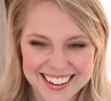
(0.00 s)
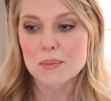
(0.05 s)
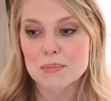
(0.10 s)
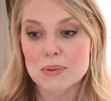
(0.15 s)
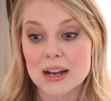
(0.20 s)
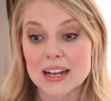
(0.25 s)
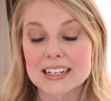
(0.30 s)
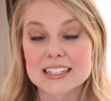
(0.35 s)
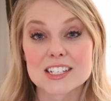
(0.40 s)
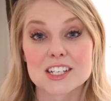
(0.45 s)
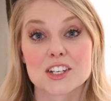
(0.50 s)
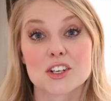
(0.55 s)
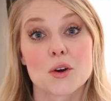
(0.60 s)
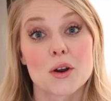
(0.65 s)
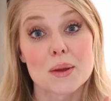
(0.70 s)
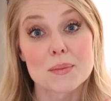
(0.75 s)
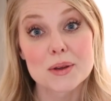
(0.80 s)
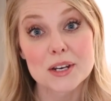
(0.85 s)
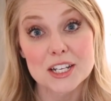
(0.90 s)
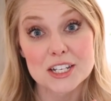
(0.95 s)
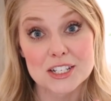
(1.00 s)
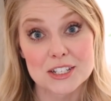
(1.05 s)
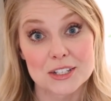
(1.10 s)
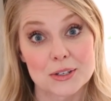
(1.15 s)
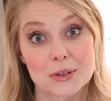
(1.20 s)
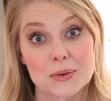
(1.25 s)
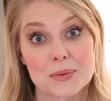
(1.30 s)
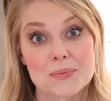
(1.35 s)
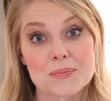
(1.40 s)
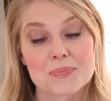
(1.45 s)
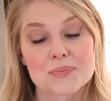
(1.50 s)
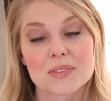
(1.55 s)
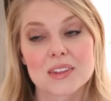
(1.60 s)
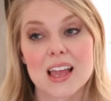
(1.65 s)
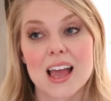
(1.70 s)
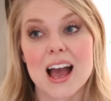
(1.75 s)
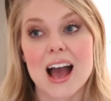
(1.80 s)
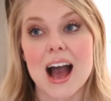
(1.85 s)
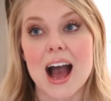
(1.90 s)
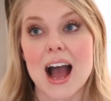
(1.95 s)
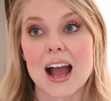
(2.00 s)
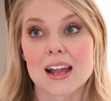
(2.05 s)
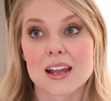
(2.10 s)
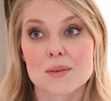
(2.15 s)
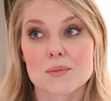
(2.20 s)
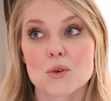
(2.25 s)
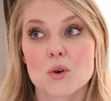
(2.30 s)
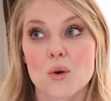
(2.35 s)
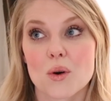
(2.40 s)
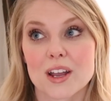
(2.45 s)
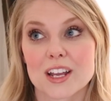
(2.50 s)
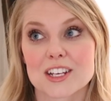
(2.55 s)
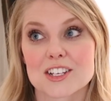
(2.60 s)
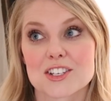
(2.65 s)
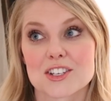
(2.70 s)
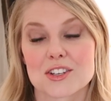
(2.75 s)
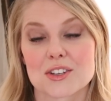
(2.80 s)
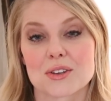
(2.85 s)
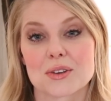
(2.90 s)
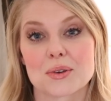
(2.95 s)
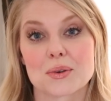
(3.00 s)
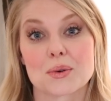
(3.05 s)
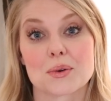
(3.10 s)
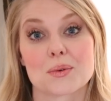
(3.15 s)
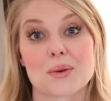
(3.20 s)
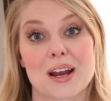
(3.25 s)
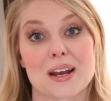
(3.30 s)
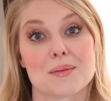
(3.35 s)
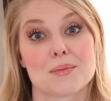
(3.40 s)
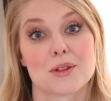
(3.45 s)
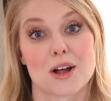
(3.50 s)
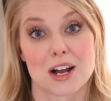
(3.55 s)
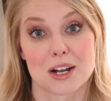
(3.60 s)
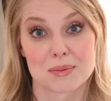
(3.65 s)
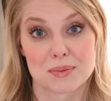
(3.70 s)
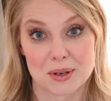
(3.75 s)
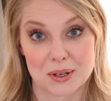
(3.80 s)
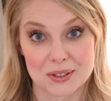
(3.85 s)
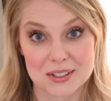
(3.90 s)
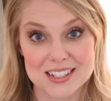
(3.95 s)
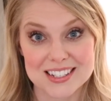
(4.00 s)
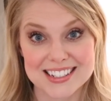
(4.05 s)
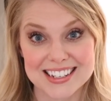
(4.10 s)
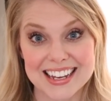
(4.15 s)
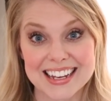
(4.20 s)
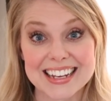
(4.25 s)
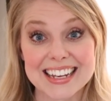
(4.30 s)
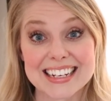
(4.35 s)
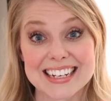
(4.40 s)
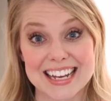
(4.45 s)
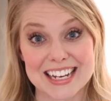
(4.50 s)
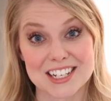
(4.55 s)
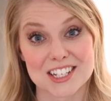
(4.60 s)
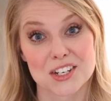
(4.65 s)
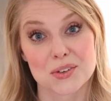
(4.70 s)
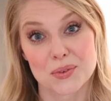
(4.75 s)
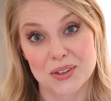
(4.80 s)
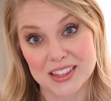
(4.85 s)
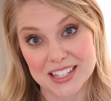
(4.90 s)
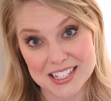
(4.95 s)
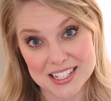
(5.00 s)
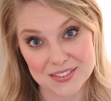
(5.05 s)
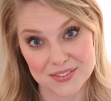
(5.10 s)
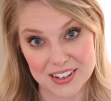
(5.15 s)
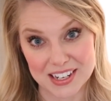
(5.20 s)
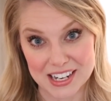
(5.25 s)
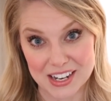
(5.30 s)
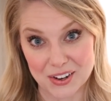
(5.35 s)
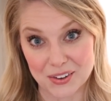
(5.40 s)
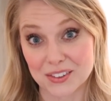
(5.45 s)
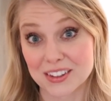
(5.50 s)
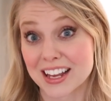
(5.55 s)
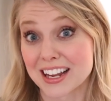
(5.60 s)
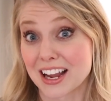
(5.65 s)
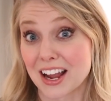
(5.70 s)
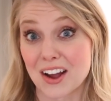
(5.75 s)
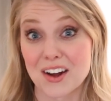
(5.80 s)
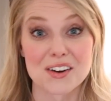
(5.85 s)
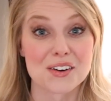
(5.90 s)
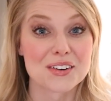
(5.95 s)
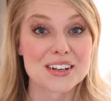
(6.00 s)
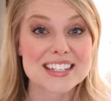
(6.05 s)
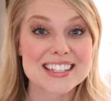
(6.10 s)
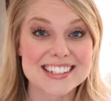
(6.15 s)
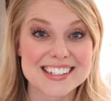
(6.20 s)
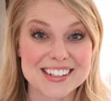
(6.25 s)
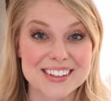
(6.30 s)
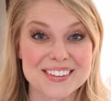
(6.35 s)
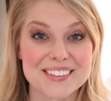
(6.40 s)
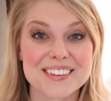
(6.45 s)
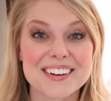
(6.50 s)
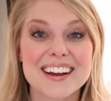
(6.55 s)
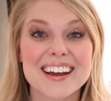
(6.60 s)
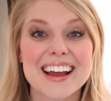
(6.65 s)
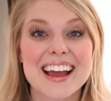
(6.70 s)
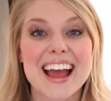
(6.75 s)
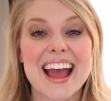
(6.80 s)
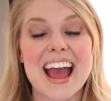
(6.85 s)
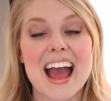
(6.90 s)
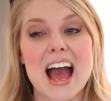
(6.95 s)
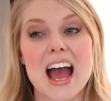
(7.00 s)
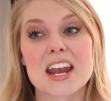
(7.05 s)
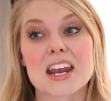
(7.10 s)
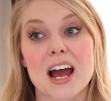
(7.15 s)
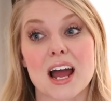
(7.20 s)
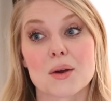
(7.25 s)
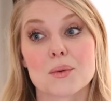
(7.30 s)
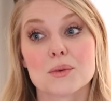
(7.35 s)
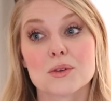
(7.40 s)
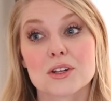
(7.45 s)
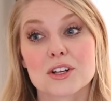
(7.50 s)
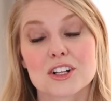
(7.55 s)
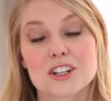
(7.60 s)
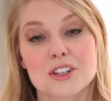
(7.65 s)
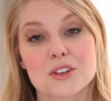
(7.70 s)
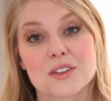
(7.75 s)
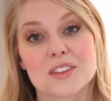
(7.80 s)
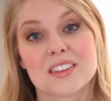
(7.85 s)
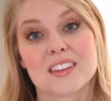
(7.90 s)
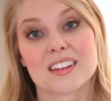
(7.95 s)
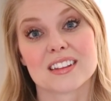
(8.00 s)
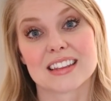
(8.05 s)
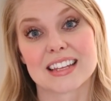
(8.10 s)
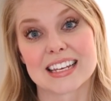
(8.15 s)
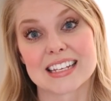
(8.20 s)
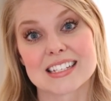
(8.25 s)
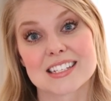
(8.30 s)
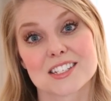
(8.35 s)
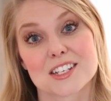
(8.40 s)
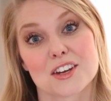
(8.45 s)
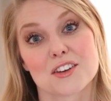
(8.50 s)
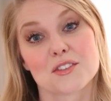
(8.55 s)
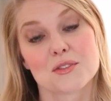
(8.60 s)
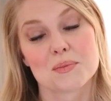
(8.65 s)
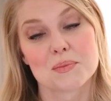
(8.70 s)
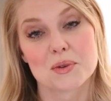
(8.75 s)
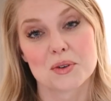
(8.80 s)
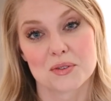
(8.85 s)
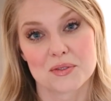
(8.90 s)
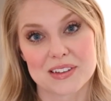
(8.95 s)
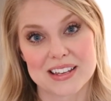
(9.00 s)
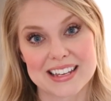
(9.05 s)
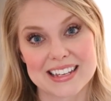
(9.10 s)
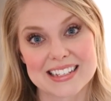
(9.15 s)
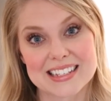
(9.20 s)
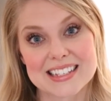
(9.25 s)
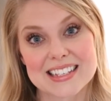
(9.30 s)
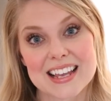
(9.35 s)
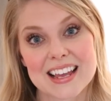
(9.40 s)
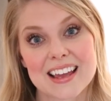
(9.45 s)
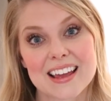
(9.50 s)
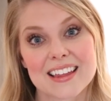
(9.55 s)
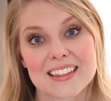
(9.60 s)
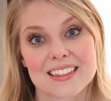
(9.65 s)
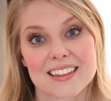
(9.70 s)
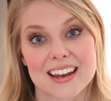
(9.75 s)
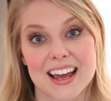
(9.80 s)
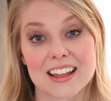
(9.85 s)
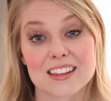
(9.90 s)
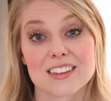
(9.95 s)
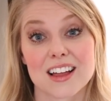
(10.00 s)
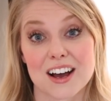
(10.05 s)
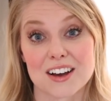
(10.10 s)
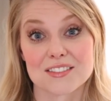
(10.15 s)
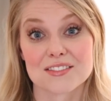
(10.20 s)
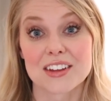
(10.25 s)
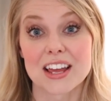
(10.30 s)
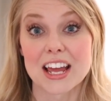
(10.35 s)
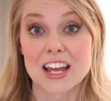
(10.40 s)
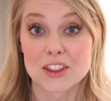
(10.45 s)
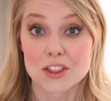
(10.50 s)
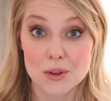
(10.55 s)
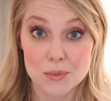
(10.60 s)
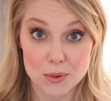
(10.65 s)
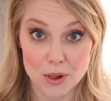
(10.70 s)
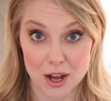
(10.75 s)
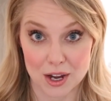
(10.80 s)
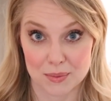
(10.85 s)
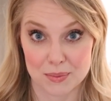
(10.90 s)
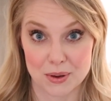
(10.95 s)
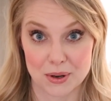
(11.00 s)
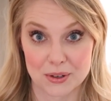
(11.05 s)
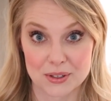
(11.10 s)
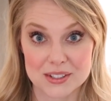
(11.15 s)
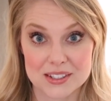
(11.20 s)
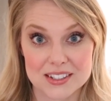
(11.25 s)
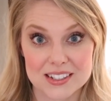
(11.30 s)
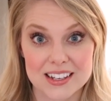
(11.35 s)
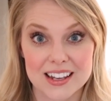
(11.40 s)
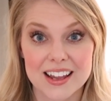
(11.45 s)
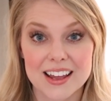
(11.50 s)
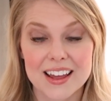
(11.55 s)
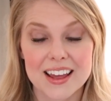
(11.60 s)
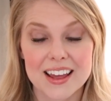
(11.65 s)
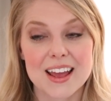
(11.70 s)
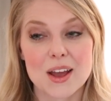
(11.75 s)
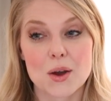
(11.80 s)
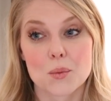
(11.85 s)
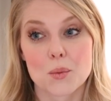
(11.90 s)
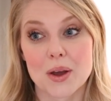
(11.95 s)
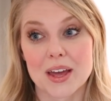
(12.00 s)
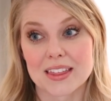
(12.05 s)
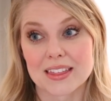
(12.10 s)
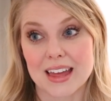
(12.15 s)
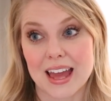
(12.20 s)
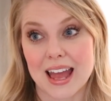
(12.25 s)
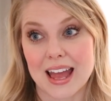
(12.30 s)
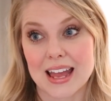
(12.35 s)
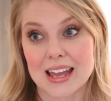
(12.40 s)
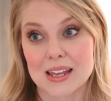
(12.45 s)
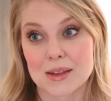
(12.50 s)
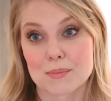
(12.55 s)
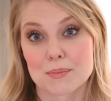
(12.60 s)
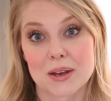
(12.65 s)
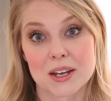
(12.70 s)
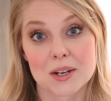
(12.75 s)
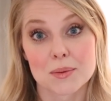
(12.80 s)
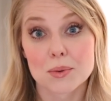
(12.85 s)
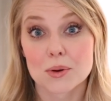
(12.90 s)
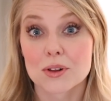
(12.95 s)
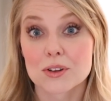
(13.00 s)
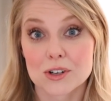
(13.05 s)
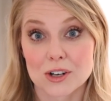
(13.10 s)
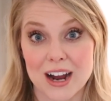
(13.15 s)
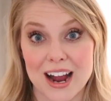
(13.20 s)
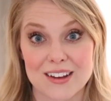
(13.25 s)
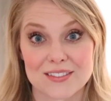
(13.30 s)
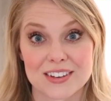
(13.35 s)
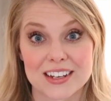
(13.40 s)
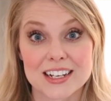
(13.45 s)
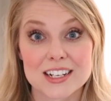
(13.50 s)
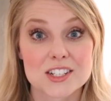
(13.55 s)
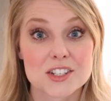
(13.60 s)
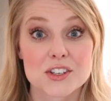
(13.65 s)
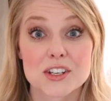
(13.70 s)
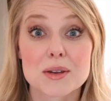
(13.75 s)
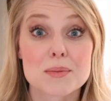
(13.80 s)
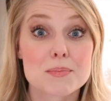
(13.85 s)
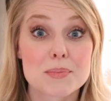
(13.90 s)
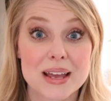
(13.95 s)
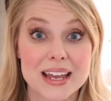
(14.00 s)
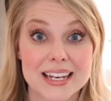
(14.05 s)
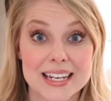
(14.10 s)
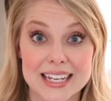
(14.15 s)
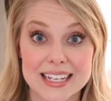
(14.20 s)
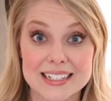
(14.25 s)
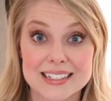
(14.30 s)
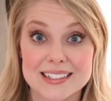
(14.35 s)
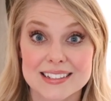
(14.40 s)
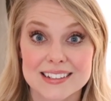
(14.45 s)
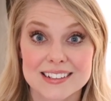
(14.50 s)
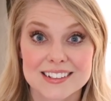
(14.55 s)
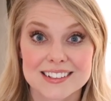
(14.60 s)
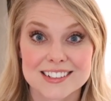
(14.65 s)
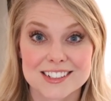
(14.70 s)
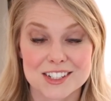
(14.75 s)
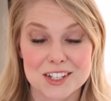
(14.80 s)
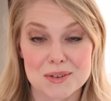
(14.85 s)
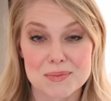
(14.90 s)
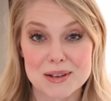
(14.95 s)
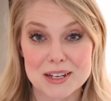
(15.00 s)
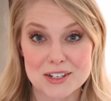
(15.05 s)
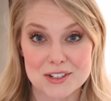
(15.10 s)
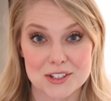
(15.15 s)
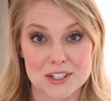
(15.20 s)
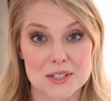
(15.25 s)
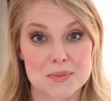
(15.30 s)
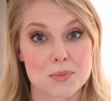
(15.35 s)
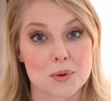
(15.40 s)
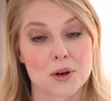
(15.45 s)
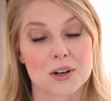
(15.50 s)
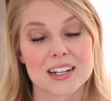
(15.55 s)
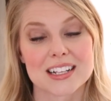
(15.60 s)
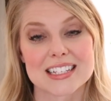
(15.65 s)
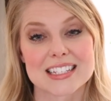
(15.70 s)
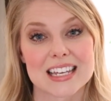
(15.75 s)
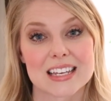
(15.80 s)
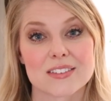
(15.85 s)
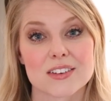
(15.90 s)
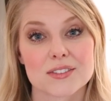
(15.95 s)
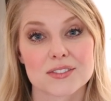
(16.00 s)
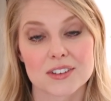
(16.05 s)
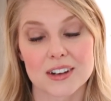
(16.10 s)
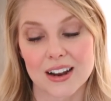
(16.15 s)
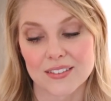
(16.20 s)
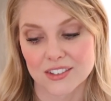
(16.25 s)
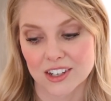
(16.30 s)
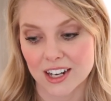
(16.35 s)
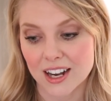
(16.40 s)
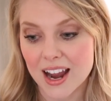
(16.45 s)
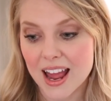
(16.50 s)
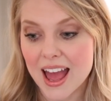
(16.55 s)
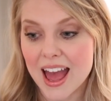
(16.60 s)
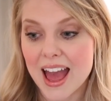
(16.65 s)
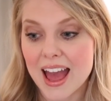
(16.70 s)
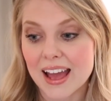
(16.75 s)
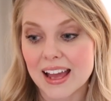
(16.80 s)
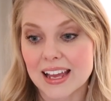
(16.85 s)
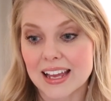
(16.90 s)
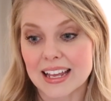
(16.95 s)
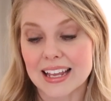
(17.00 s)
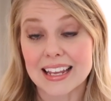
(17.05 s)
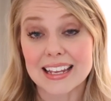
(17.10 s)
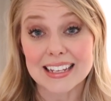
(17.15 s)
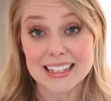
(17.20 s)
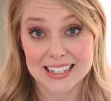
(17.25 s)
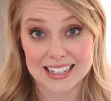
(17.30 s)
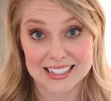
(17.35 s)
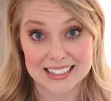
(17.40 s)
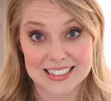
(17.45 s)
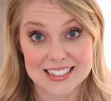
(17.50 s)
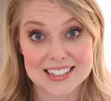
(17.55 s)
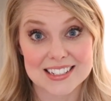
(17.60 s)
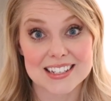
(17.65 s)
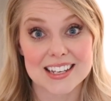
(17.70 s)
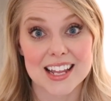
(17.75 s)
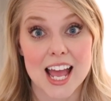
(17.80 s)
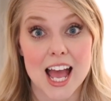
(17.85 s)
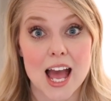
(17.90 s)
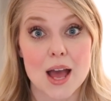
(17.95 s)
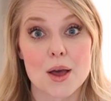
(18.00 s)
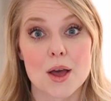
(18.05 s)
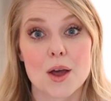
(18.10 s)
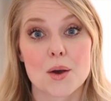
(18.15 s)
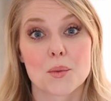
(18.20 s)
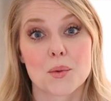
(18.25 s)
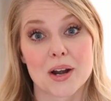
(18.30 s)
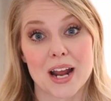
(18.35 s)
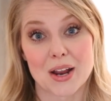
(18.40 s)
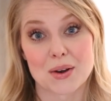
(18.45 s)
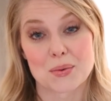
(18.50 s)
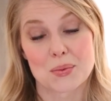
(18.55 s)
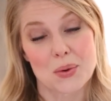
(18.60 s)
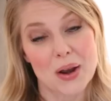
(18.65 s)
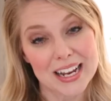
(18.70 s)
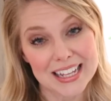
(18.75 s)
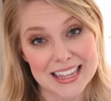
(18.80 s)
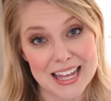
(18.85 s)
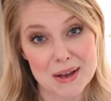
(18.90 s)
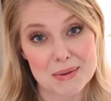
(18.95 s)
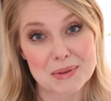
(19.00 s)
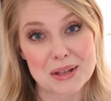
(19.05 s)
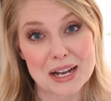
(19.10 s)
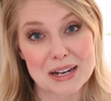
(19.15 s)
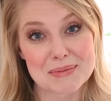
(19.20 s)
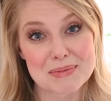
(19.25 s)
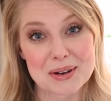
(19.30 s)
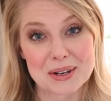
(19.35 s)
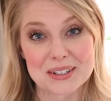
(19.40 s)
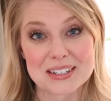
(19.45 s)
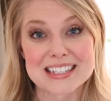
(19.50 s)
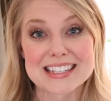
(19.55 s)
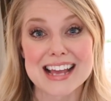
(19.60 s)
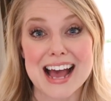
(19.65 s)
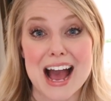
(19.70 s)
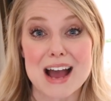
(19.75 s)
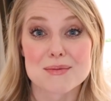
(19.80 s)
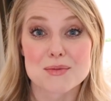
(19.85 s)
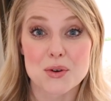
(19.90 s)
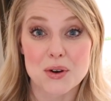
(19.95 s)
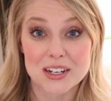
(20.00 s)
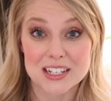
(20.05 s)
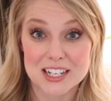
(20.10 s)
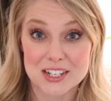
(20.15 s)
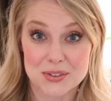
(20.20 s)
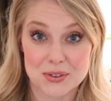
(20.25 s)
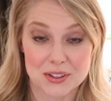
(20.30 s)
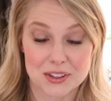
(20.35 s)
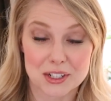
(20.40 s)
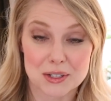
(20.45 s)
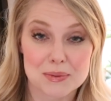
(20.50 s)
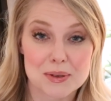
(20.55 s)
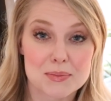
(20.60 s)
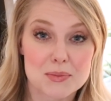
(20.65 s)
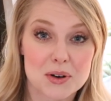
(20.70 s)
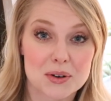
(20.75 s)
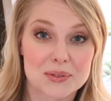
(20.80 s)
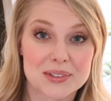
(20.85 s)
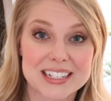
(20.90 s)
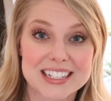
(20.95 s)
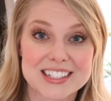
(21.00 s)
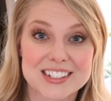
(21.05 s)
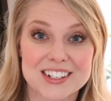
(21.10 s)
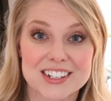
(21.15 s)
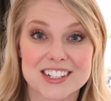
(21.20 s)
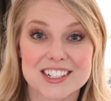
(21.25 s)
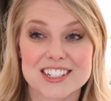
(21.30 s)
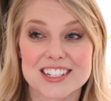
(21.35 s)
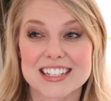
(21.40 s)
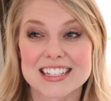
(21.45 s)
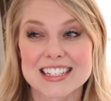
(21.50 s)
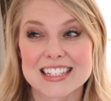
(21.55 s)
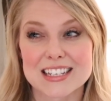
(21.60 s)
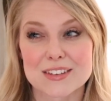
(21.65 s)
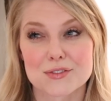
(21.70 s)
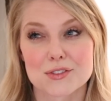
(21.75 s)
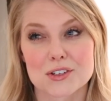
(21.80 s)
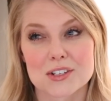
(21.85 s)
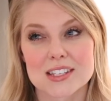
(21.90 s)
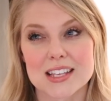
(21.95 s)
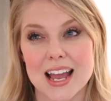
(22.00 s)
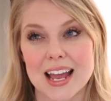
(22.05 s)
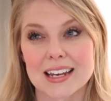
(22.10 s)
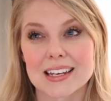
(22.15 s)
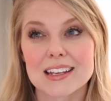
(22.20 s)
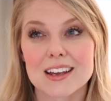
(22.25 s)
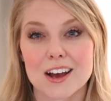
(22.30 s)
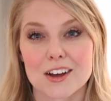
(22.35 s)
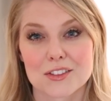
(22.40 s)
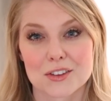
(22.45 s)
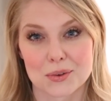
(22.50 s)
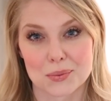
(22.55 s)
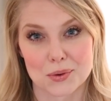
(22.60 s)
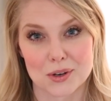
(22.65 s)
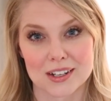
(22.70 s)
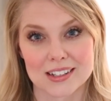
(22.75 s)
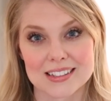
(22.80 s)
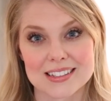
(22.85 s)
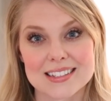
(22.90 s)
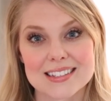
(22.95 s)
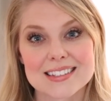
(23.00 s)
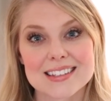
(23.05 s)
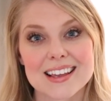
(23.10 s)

But you know what I'm gonna do? I am going to write a blog post in connection with this video, like I always do, and I will include the list of movies that I love in the blog post, with a pinnable graphic so you can pin it to your Pinterest board and save it forever. And when I write that blog post, I'm going to do a little bit more research and see if there's any other ones